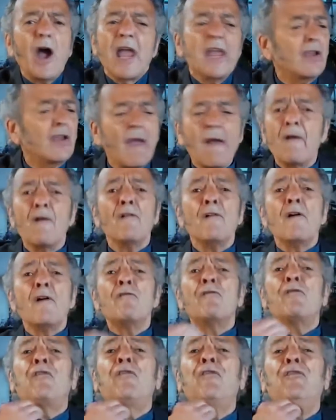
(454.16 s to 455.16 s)
Hey,
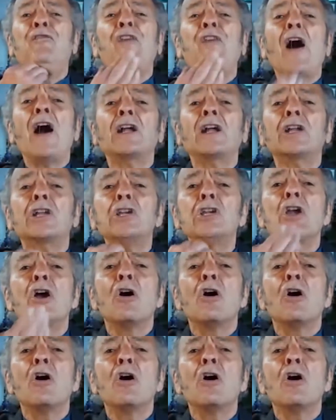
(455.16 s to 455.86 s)
fuck